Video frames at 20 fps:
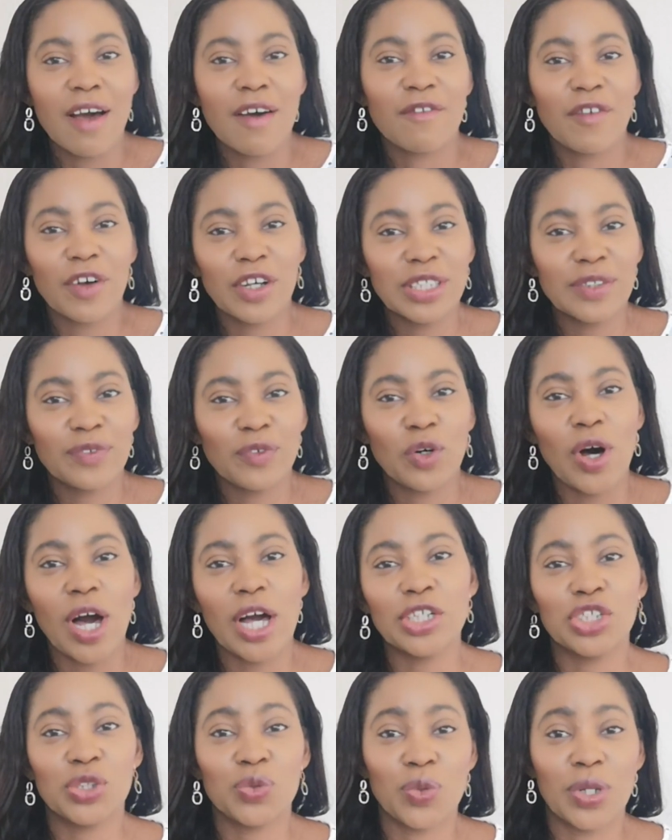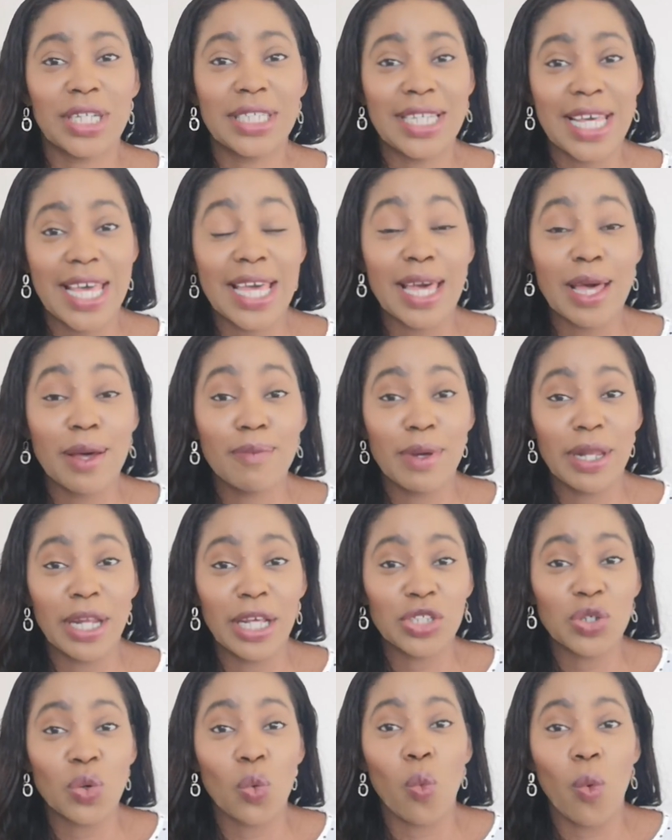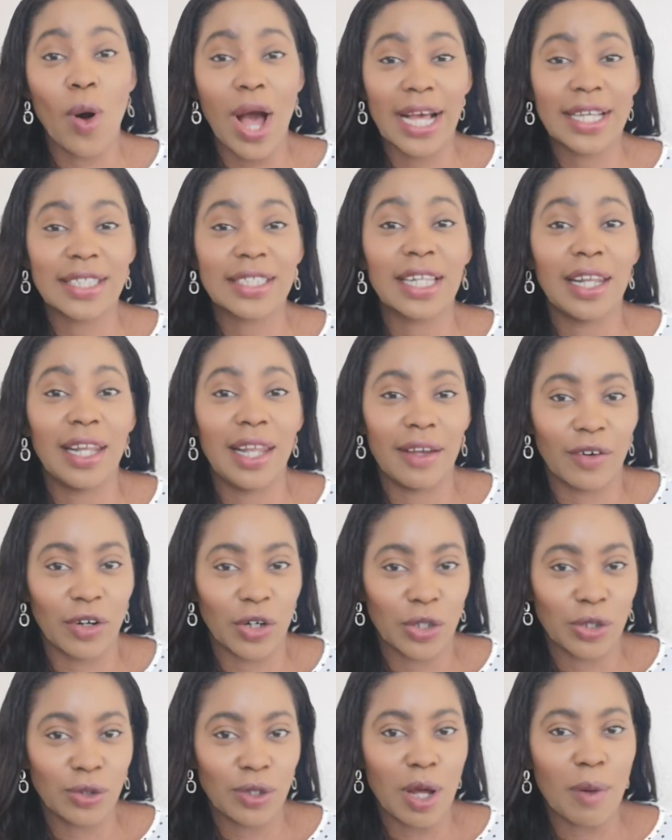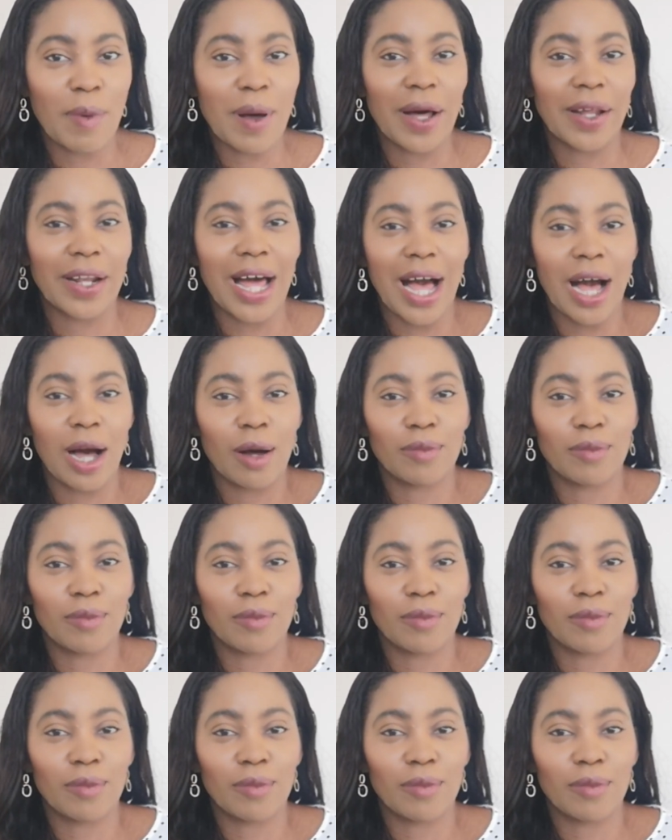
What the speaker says: First of all, I just want to take a minute to wax lyrical about how